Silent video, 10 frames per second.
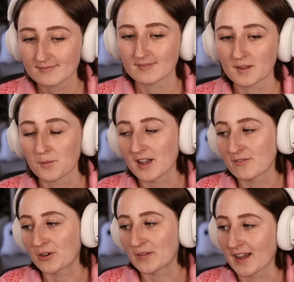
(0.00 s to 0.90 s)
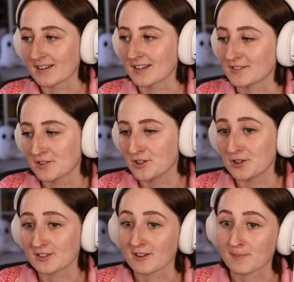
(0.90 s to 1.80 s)
We have early access to the new
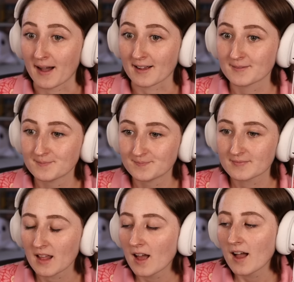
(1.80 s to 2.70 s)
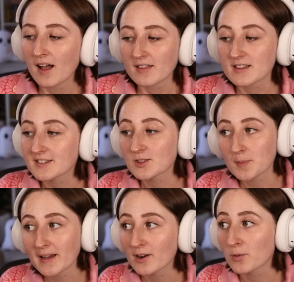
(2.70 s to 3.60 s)
stuff pack. This has
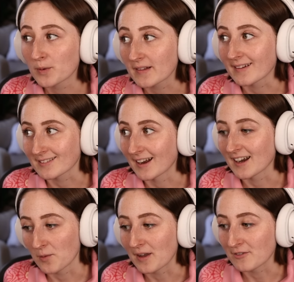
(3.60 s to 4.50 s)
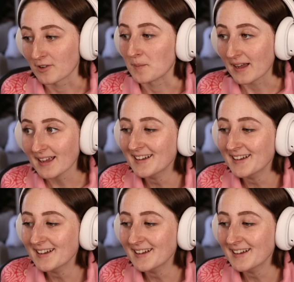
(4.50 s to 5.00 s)
been a real exciting week for me.